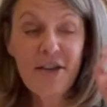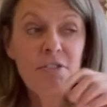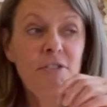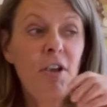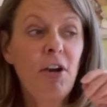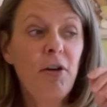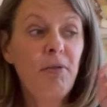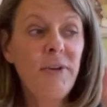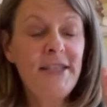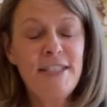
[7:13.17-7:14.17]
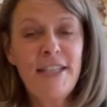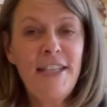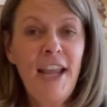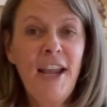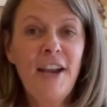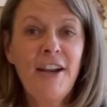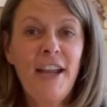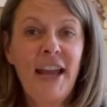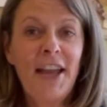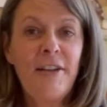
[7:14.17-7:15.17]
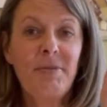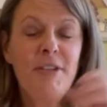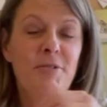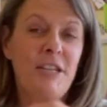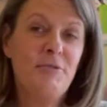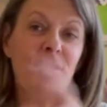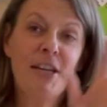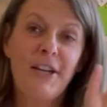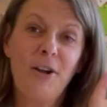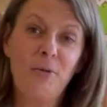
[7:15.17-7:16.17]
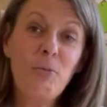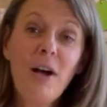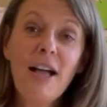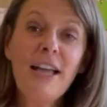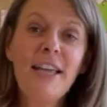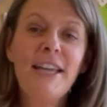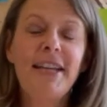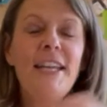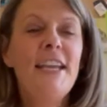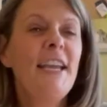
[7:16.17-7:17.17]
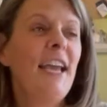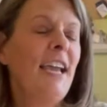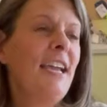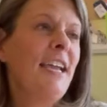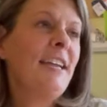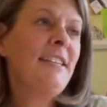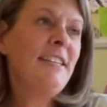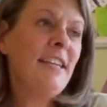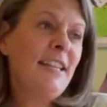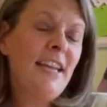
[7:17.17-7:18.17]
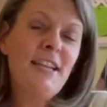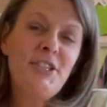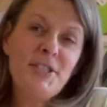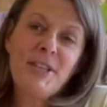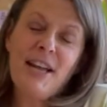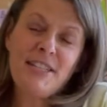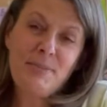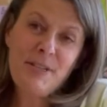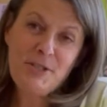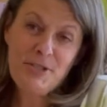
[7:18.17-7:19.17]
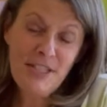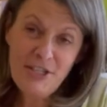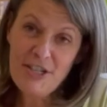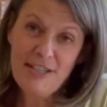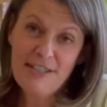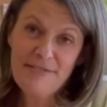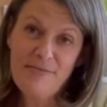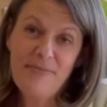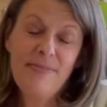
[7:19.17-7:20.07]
So we'd sit there and we'd be drinking our wine, and then it just got to be a tradition.